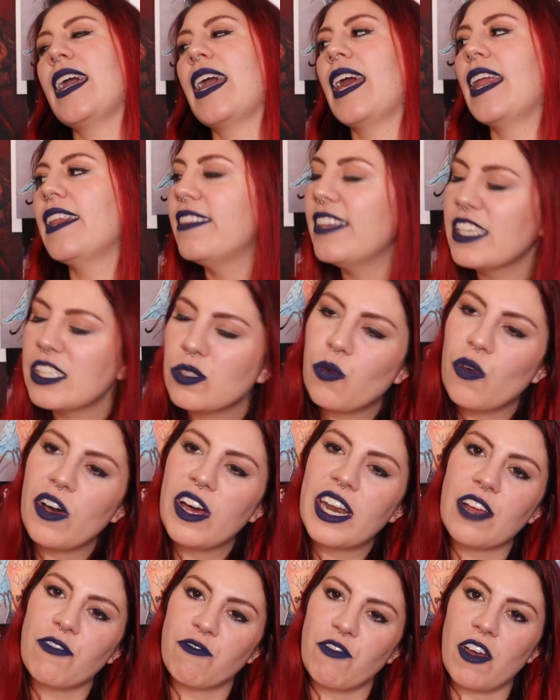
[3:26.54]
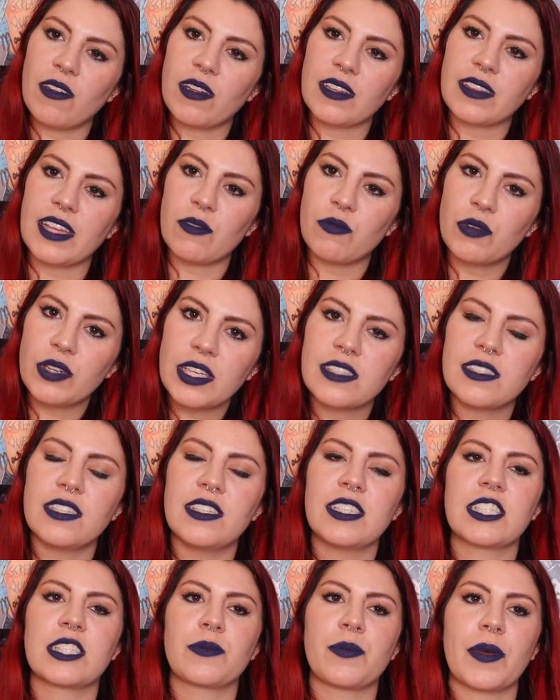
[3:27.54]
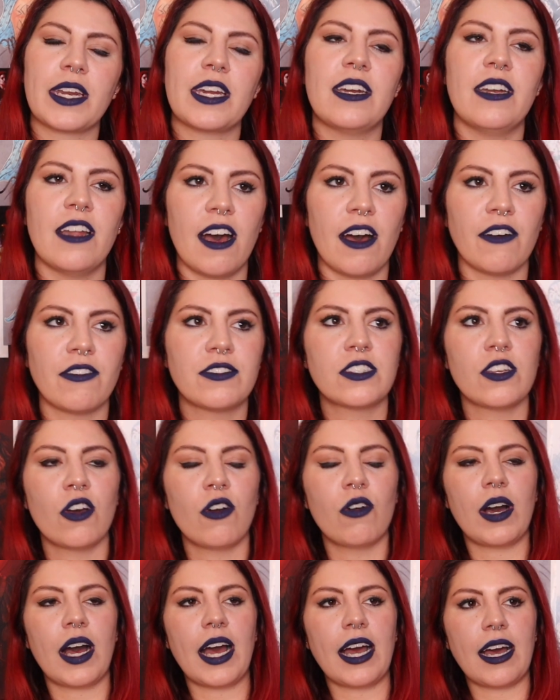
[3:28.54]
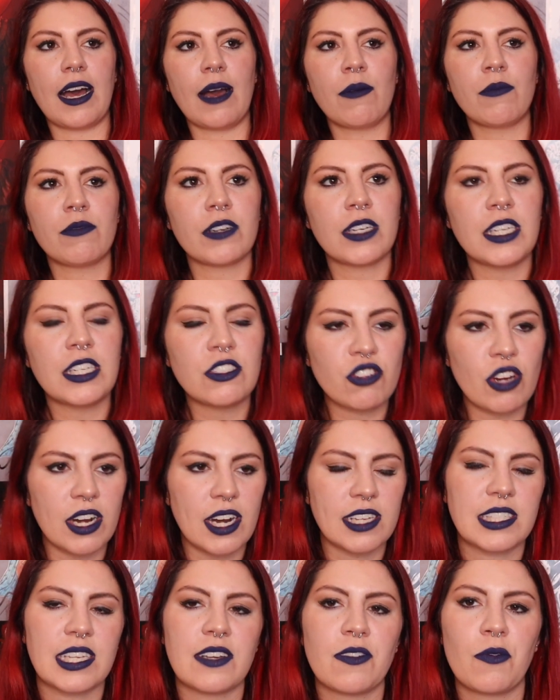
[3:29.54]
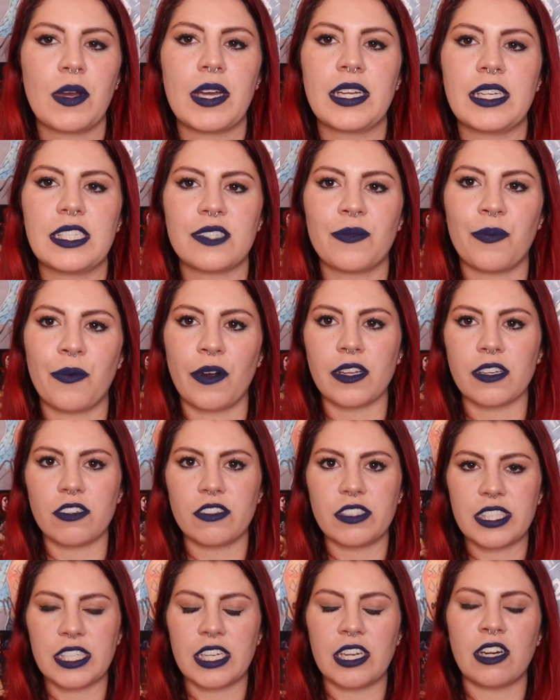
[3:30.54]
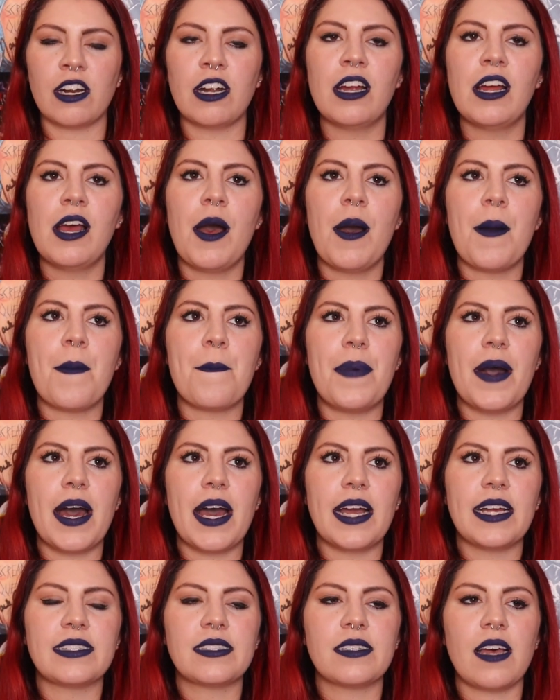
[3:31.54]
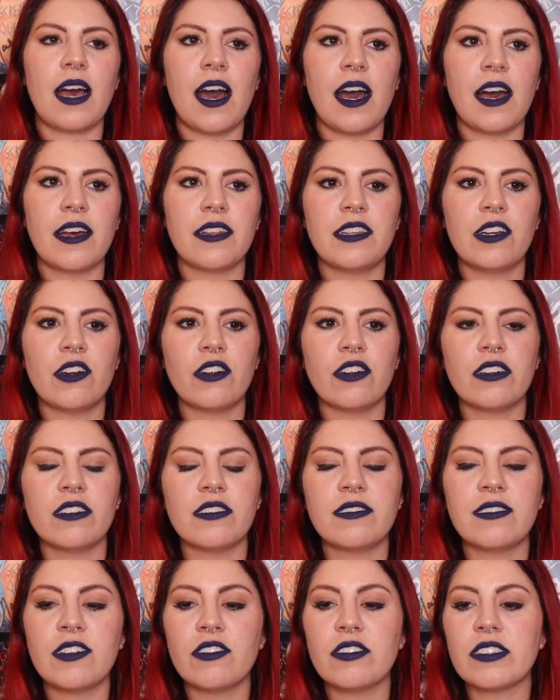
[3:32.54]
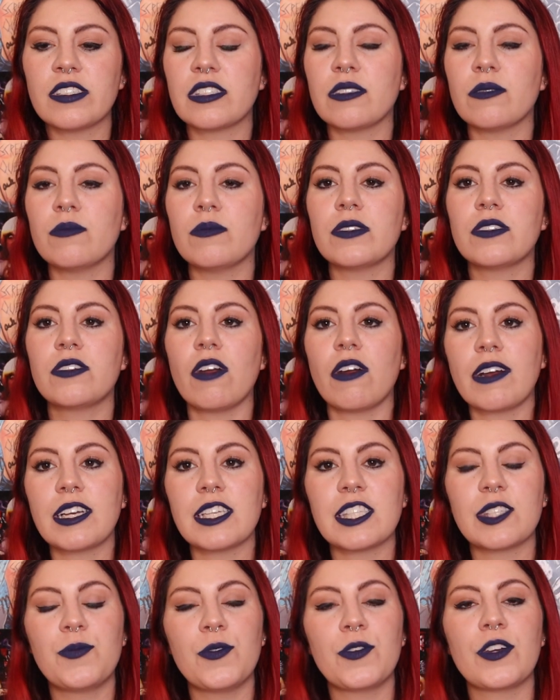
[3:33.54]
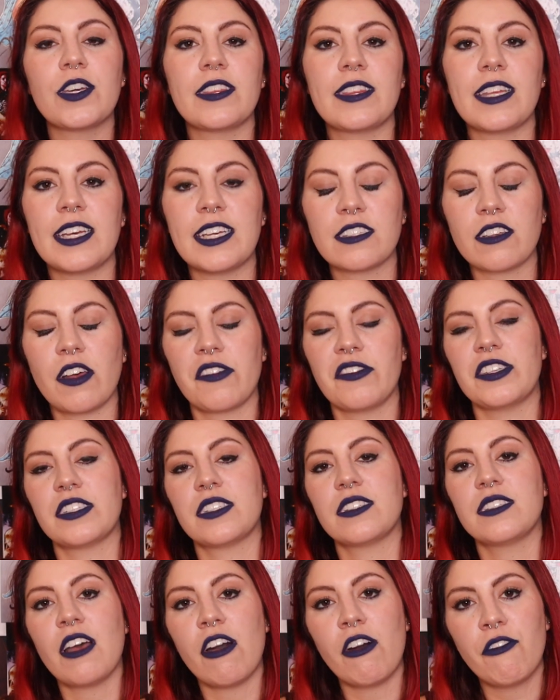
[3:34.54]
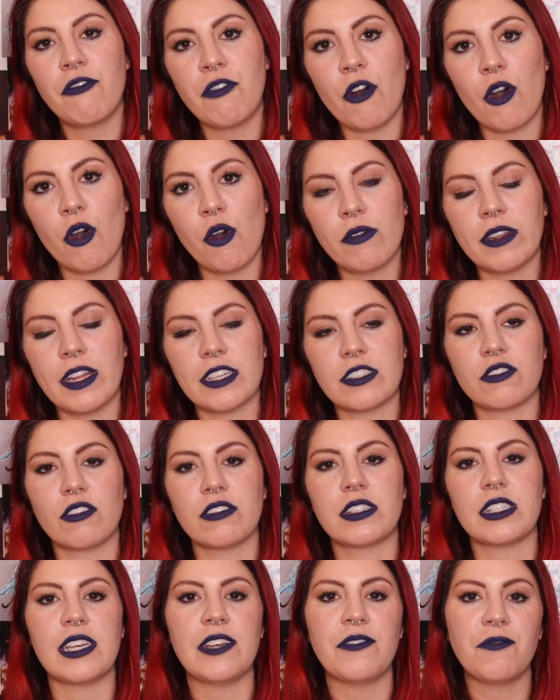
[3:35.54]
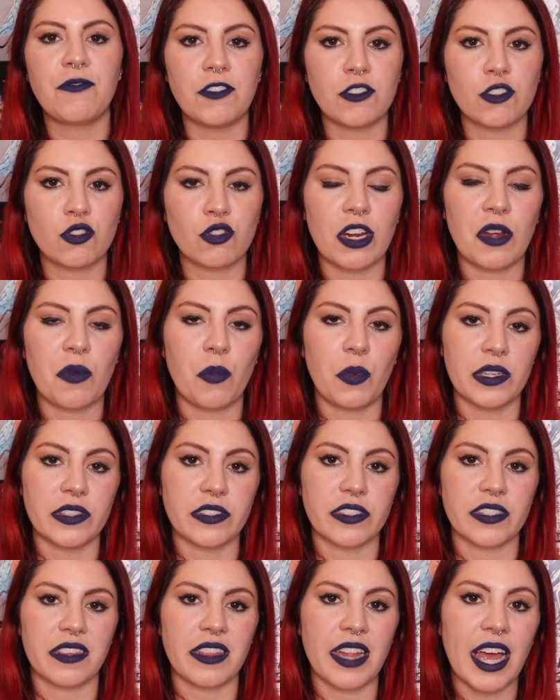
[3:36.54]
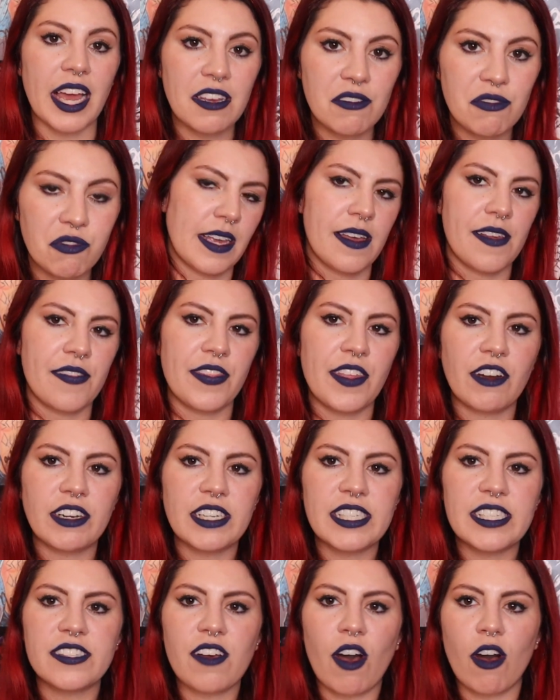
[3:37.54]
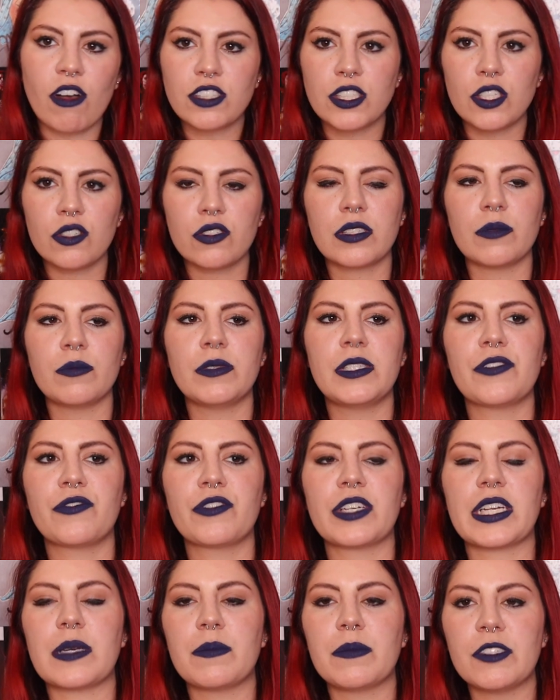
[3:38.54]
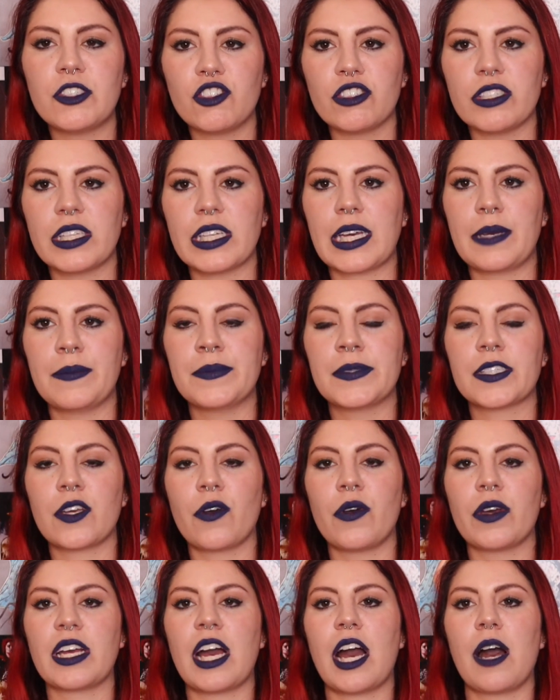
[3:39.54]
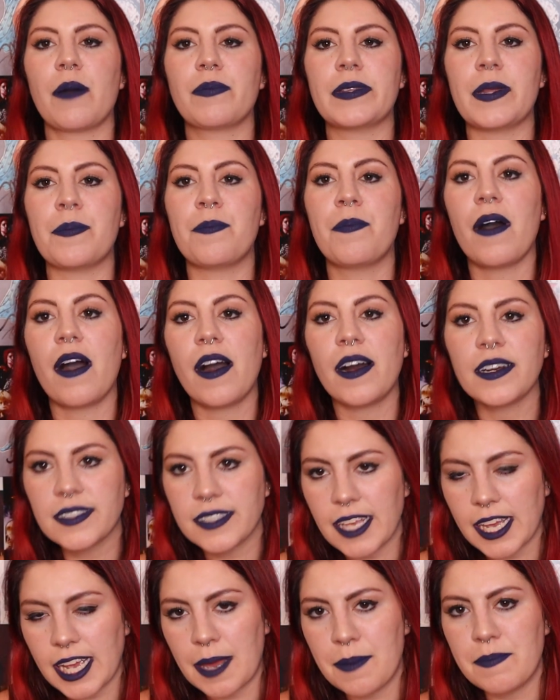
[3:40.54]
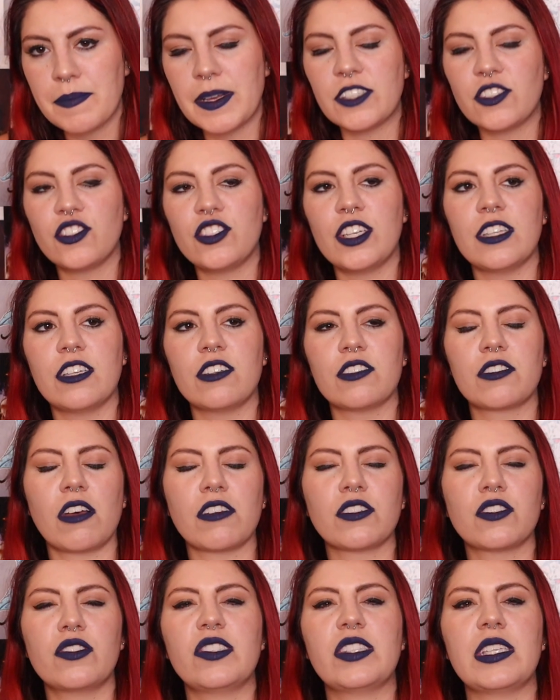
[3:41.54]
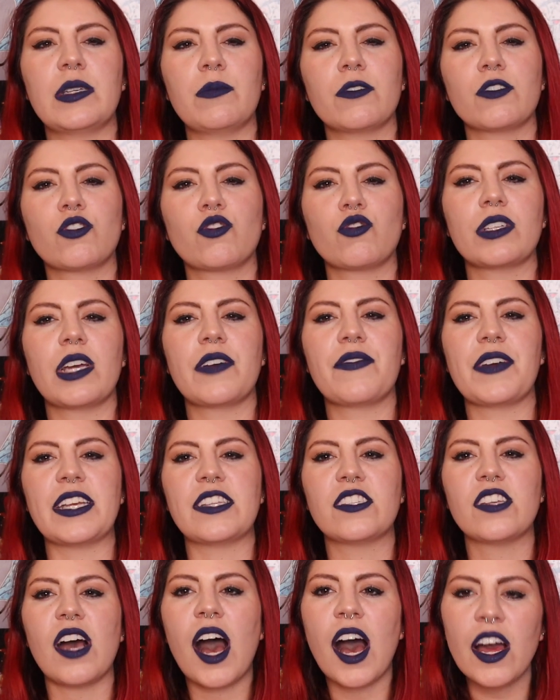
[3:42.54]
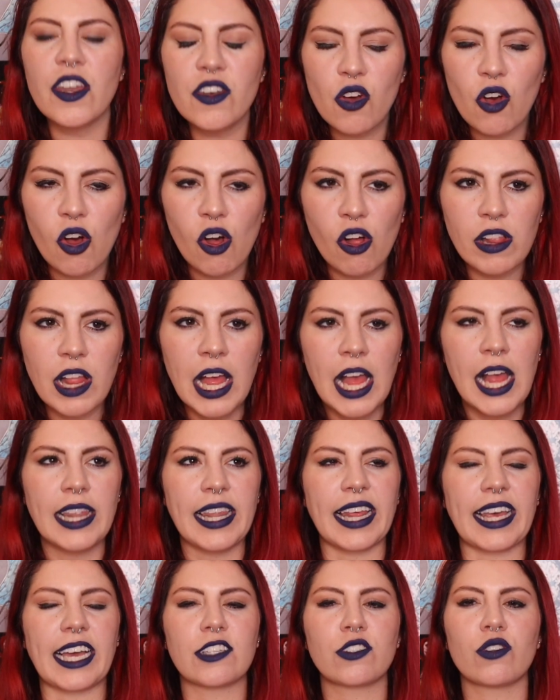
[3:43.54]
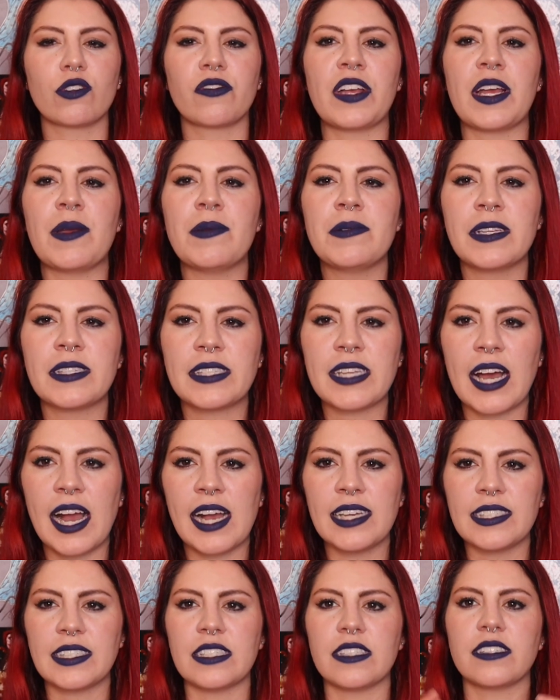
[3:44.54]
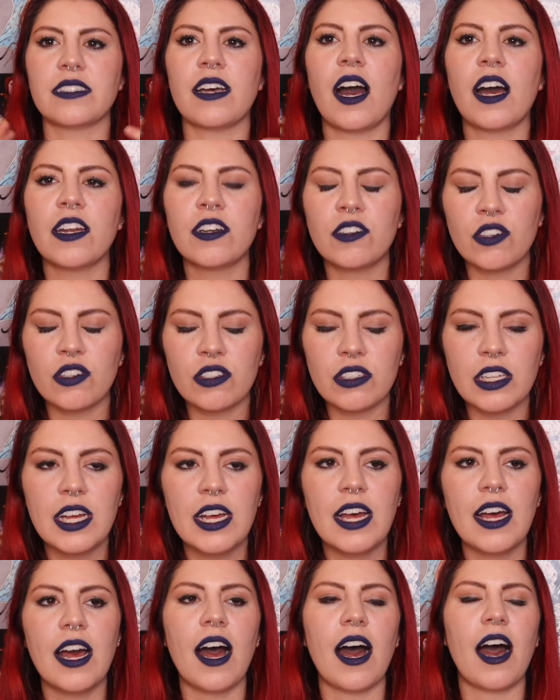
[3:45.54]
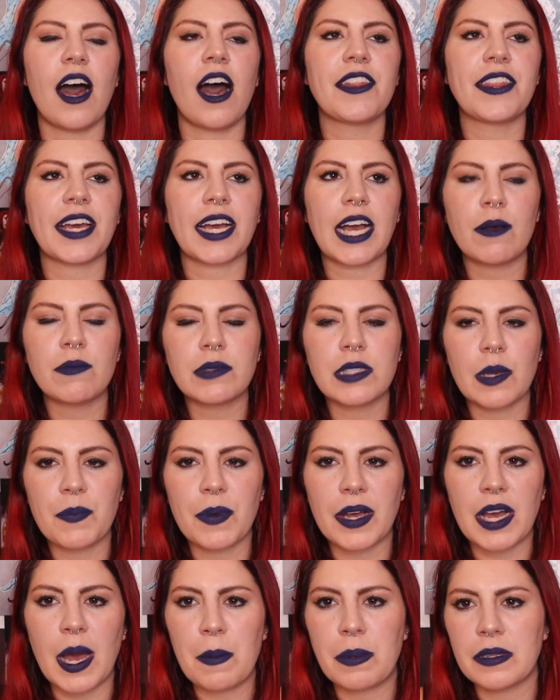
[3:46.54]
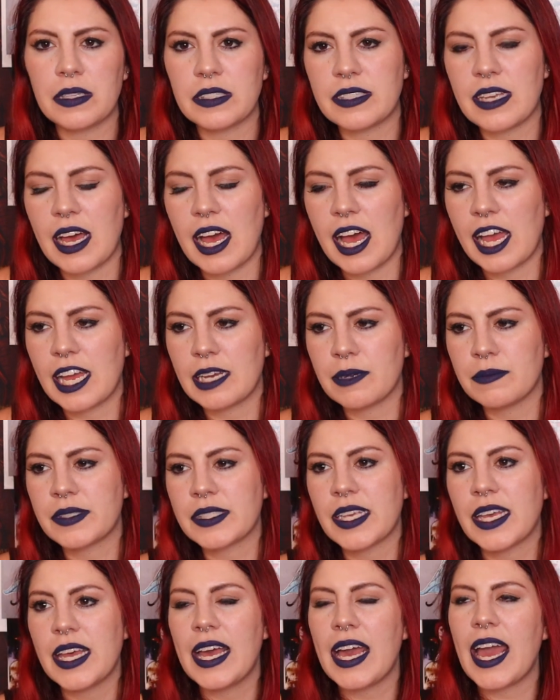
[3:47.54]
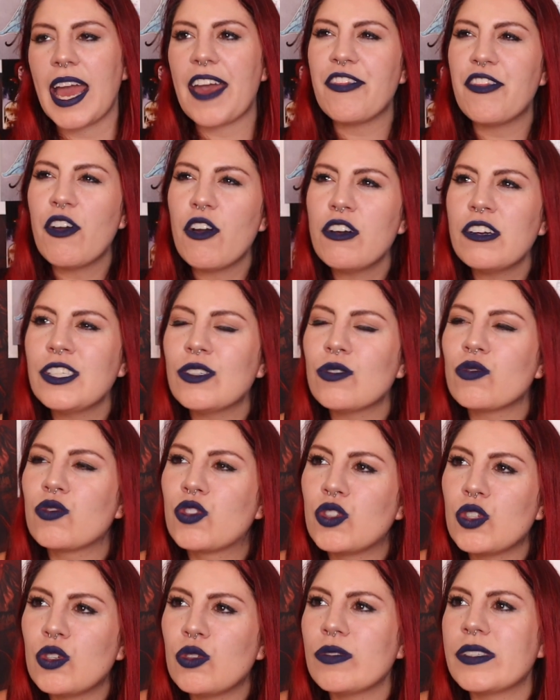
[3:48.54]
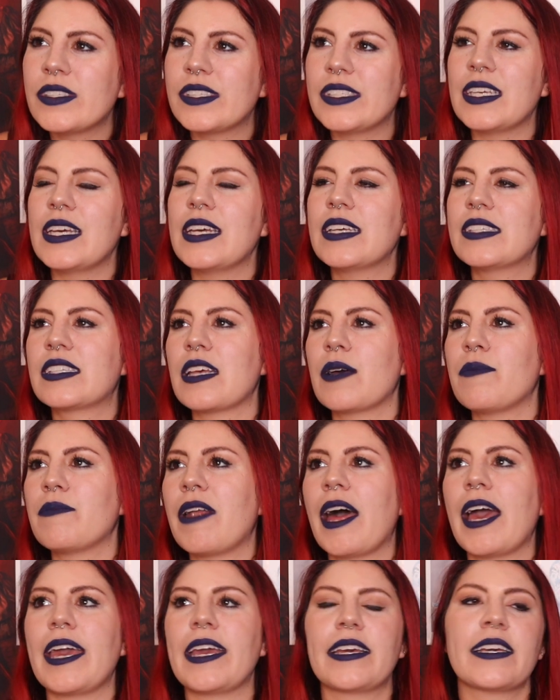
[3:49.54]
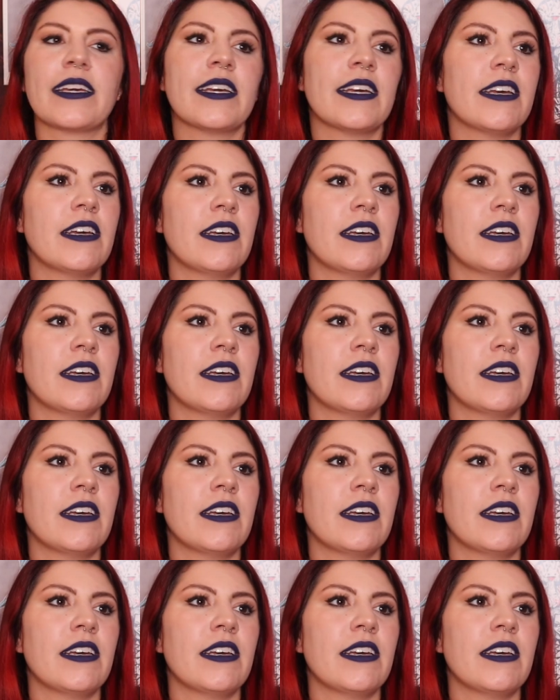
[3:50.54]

And this one, I felt like they really didn't explain enough. So I'm gonna try not to give away any spoilers here, but there are some dark and spooky things on this cell phone that start to infiltrate Will's life. There is also some different imagery that keeps going up. The bugs, like I mentioned. There's also this imagery of a tunnel, like a sort of hypnotizing tunnel that comes up a couple of times. And though you do see some like